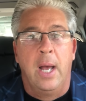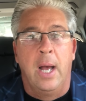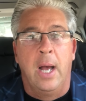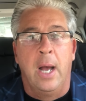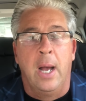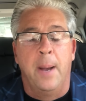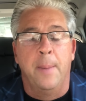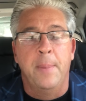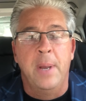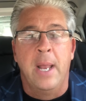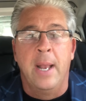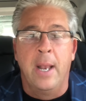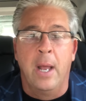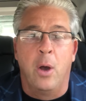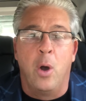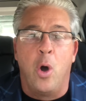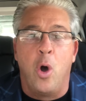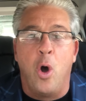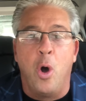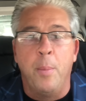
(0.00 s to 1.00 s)
And a
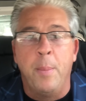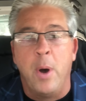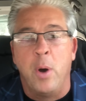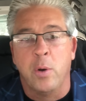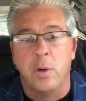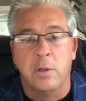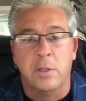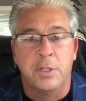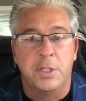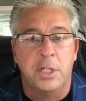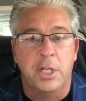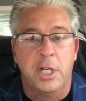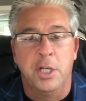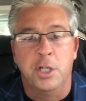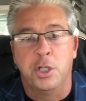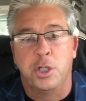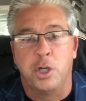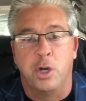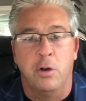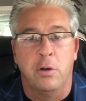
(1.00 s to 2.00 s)
homeowner's
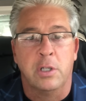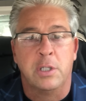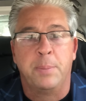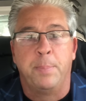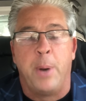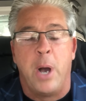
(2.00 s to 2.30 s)
insurance